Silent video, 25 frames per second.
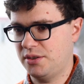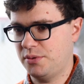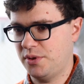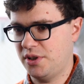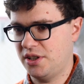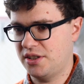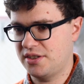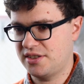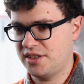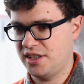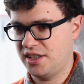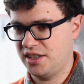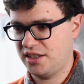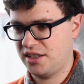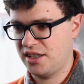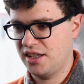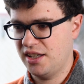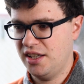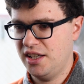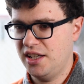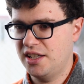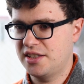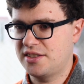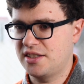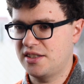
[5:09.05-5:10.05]
where it's like
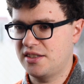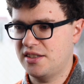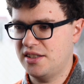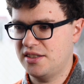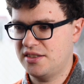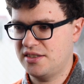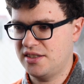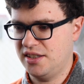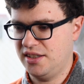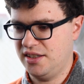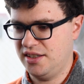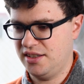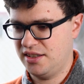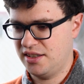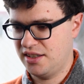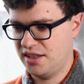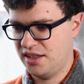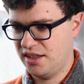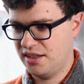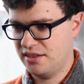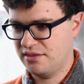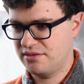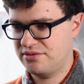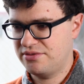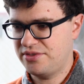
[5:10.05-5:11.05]
it's a
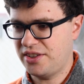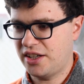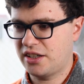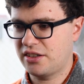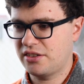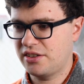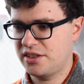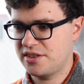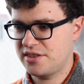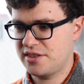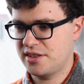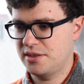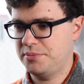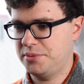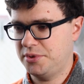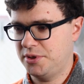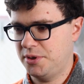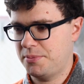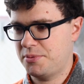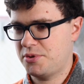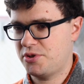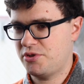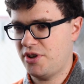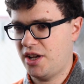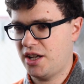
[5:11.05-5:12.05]
fairly simple
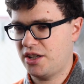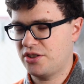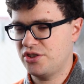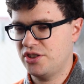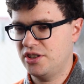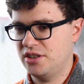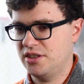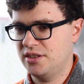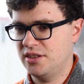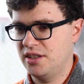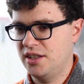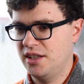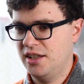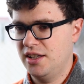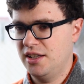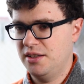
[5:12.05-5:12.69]
abstraction,